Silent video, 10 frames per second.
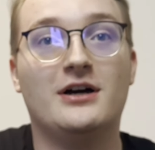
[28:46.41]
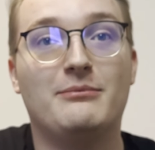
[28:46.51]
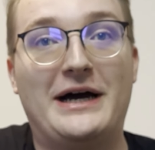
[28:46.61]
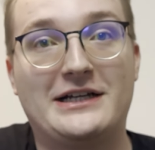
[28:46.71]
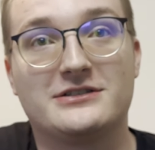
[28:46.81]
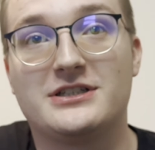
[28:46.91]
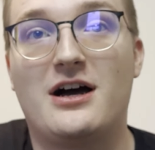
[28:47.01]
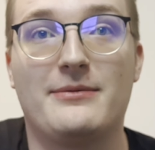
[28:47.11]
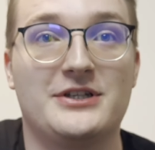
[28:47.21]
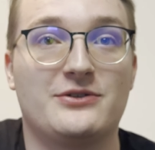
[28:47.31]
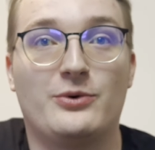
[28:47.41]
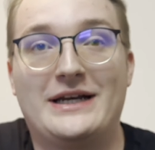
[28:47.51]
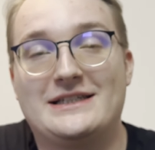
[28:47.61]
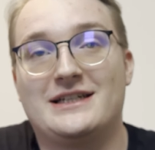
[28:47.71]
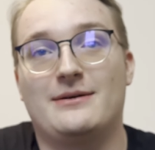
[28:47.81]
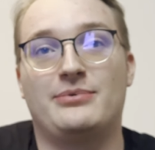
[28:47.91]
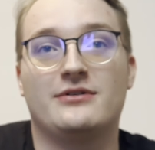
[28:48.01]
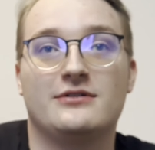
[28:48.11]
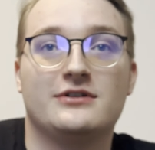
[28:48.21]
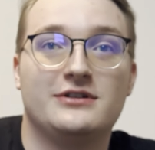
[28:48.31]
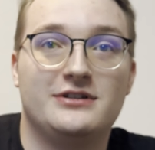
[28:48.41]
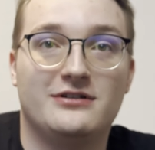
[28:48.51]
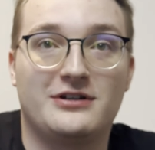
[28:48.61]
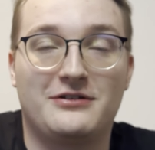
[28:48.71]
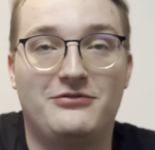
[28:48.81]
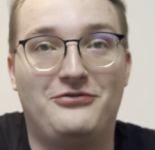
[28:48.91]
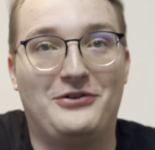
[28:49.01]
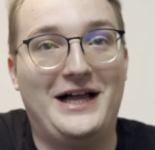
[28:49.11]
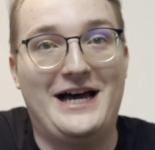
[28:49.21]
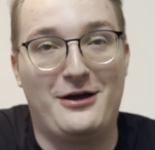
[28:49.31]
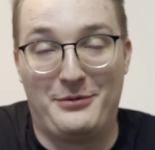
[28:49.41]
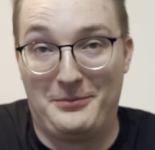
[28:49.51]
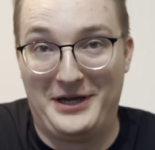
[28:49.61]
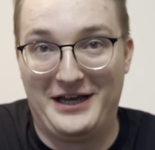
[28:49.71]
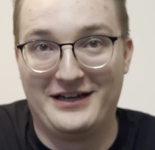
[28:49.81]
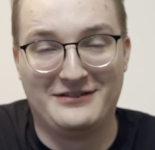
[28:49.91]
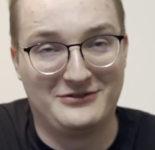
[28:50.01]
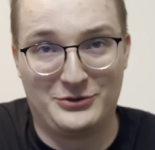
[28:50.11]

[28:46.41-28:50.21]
Michael Thomas, what is up? Looking fly, my man.